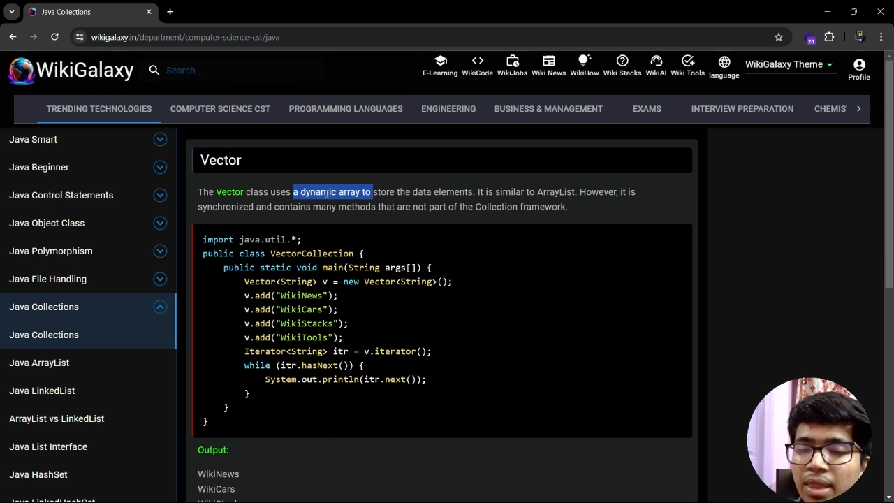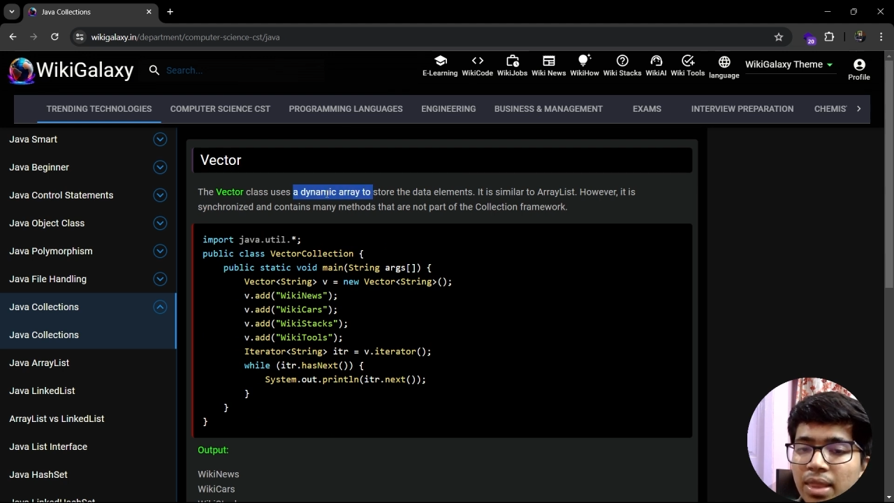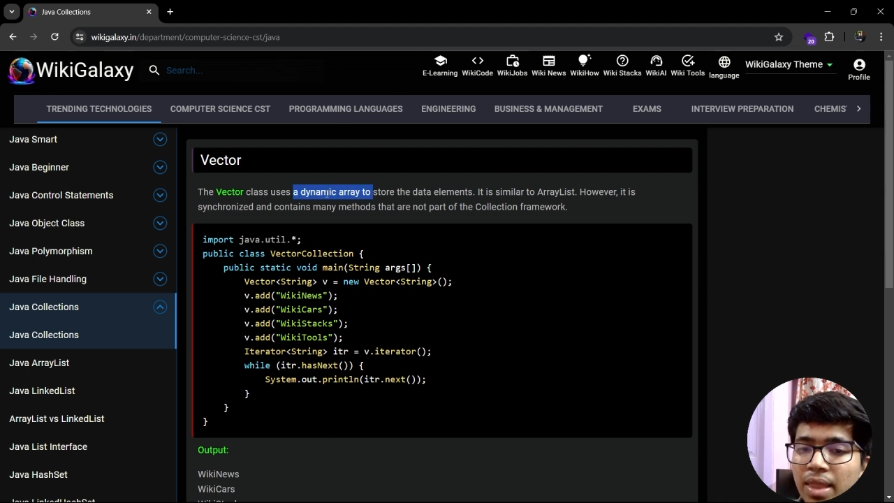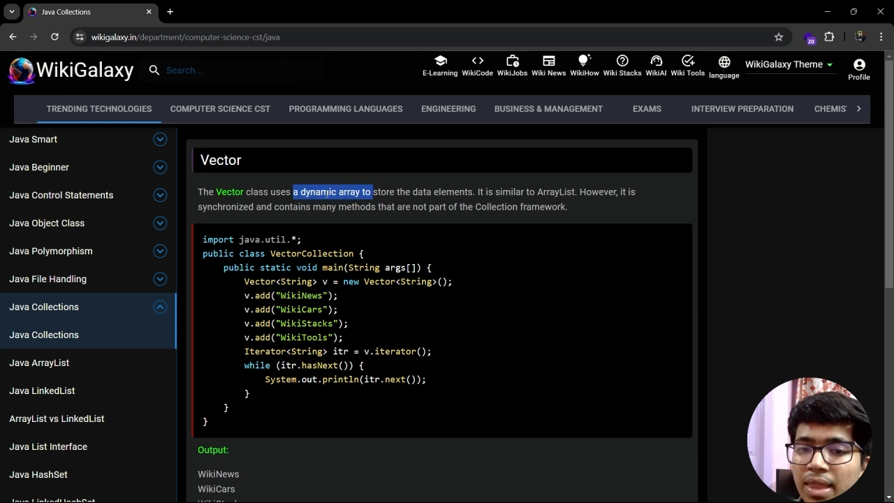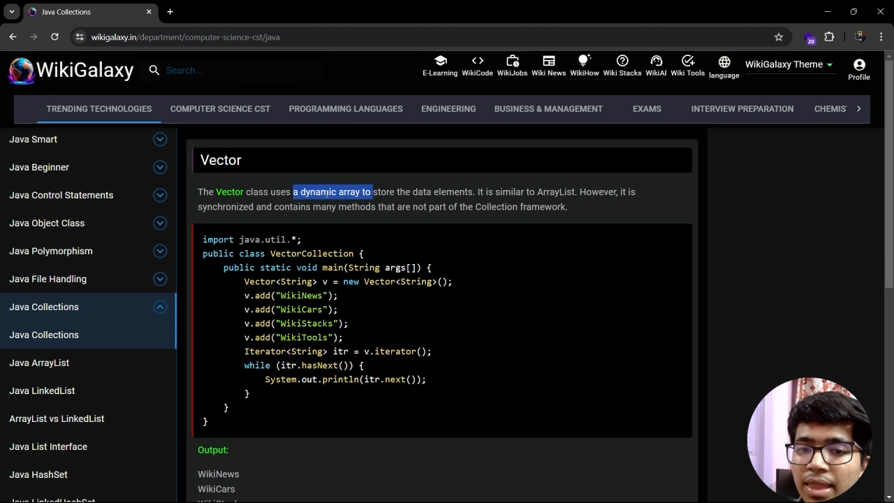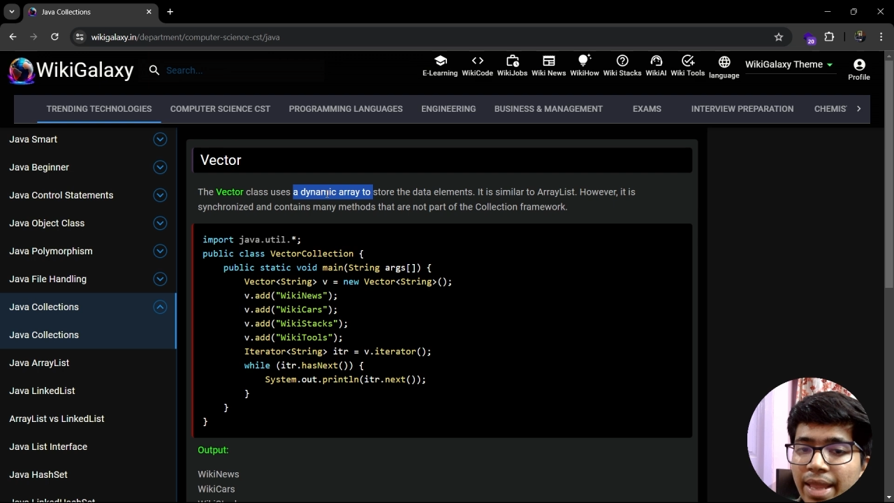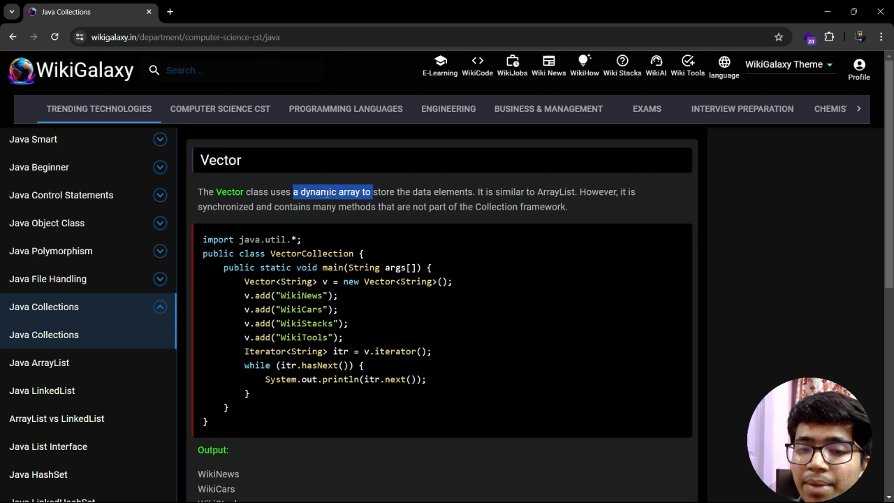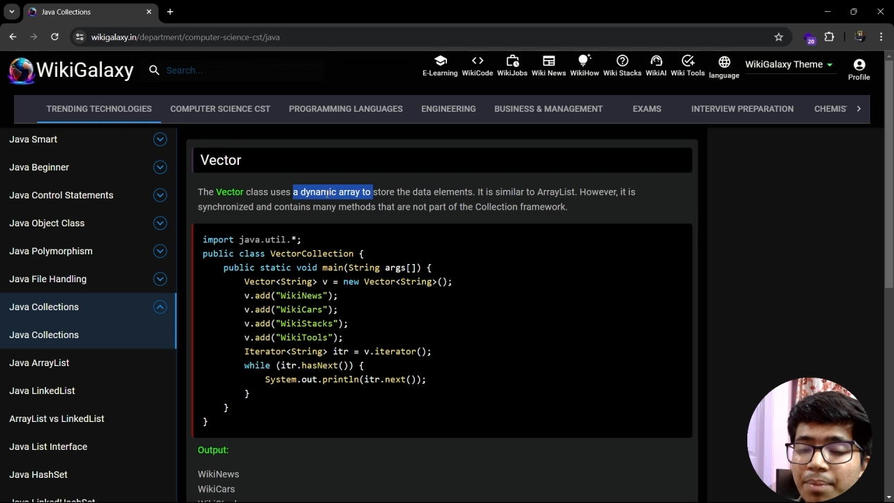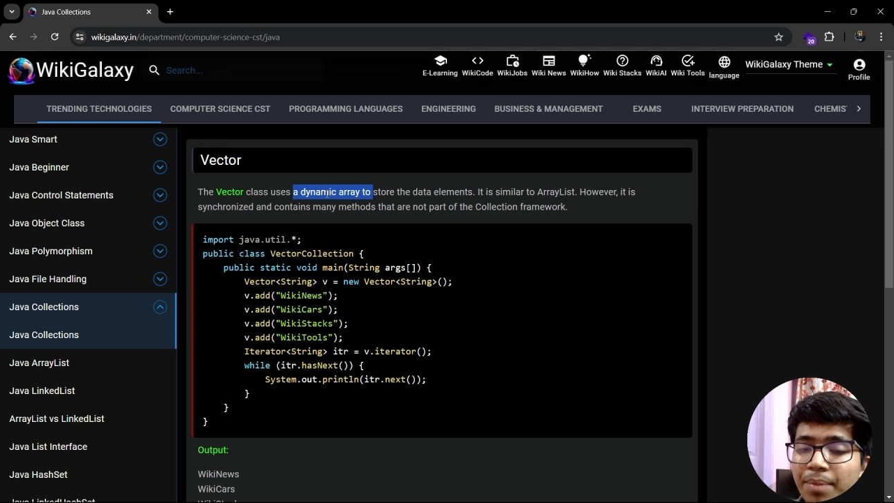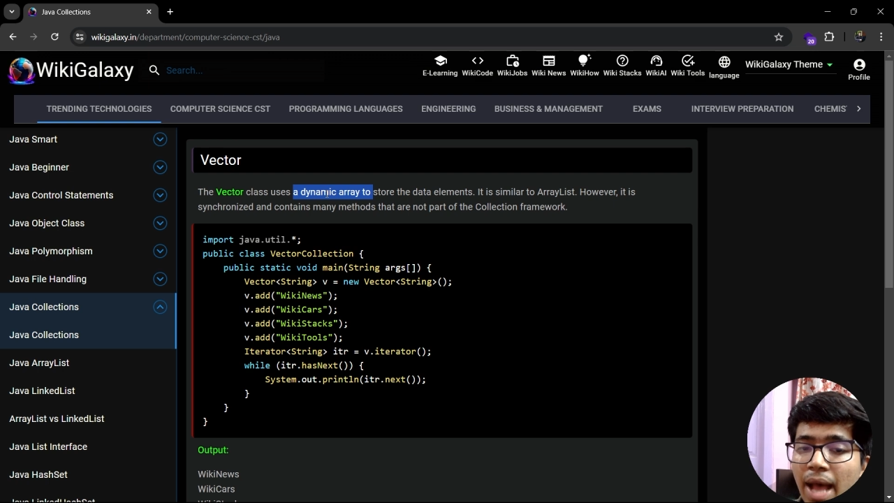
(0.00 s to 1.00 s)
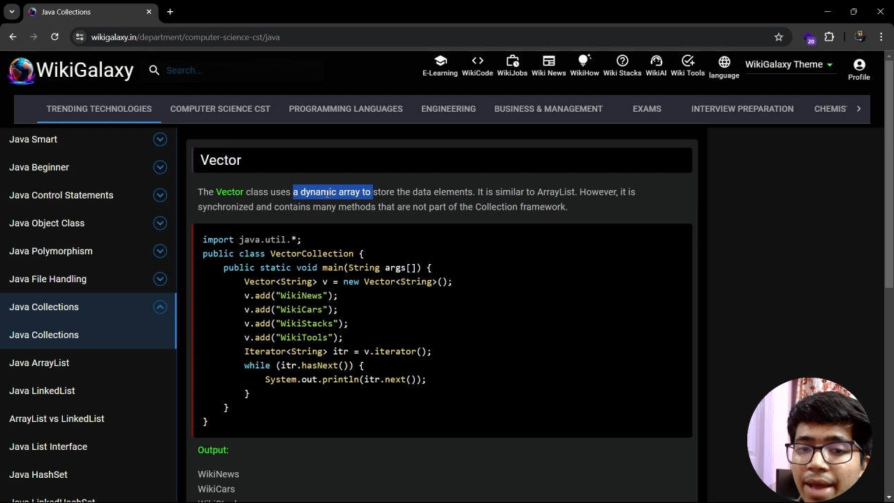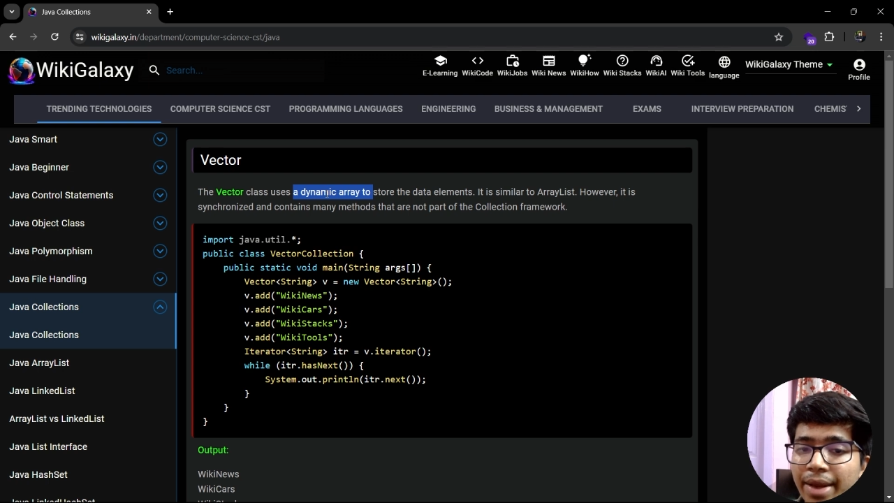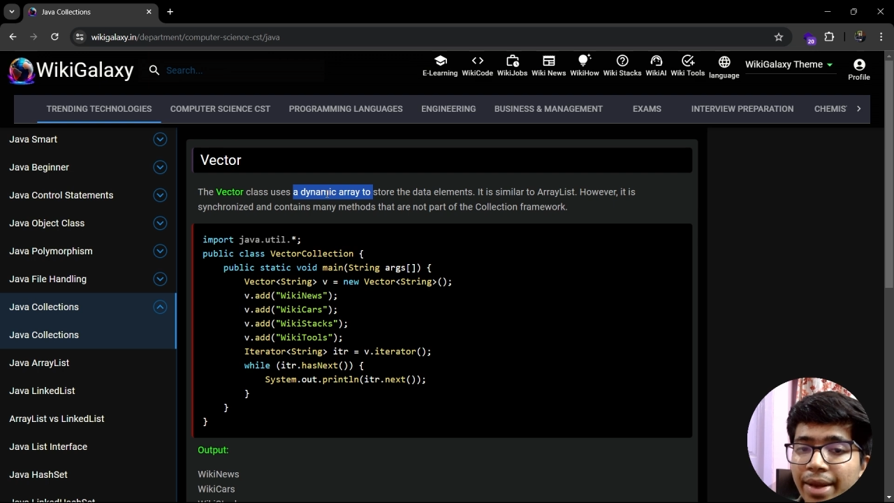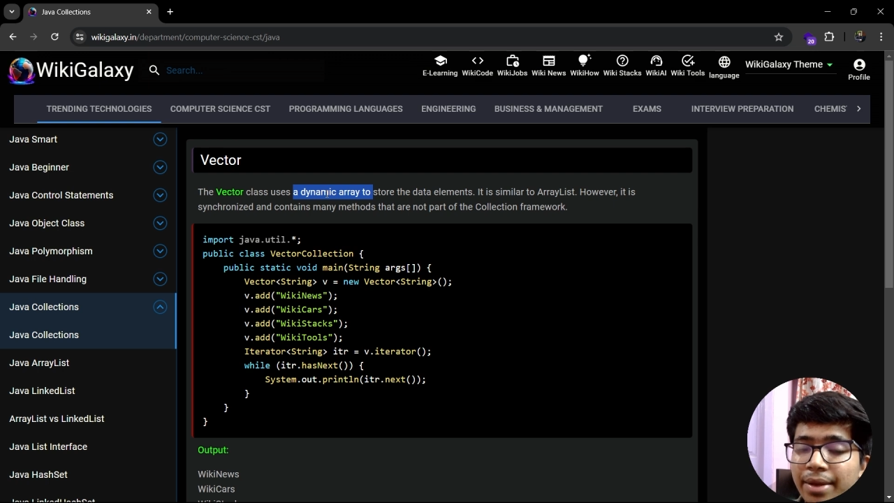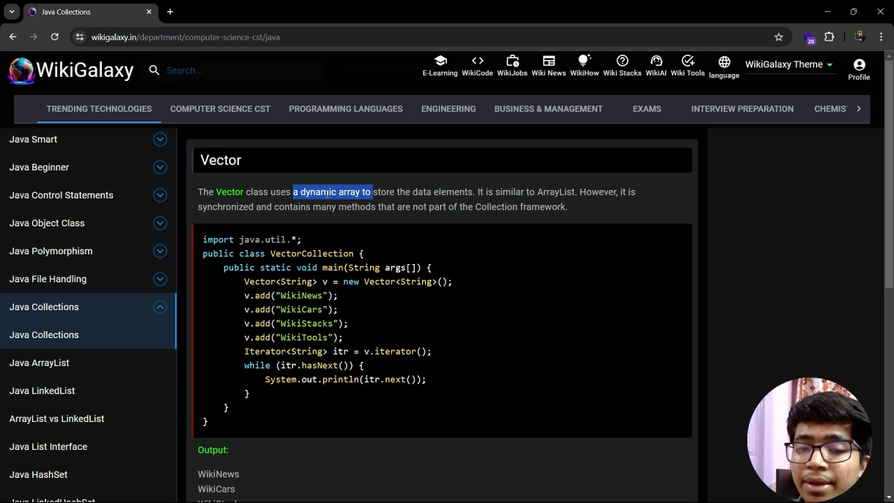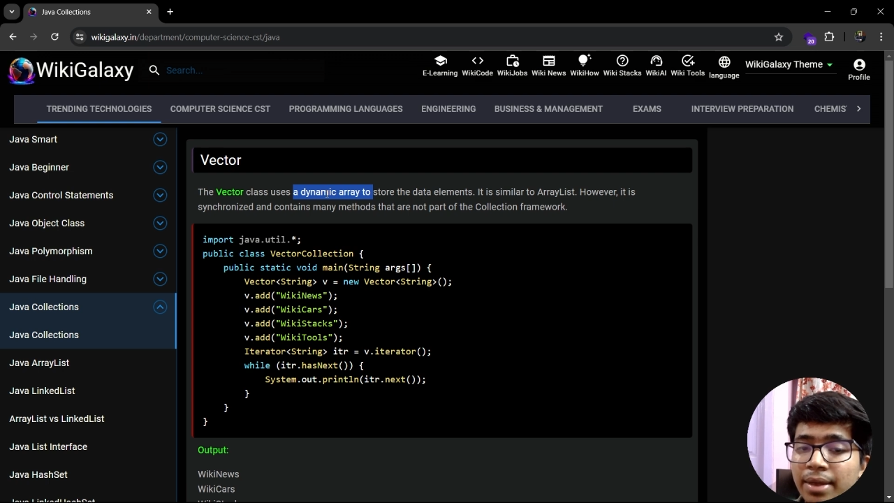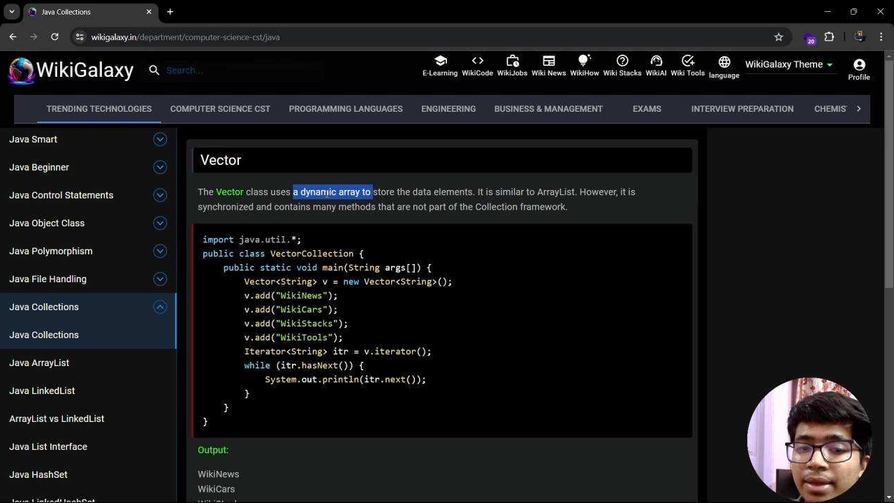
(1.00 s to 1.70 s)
the same array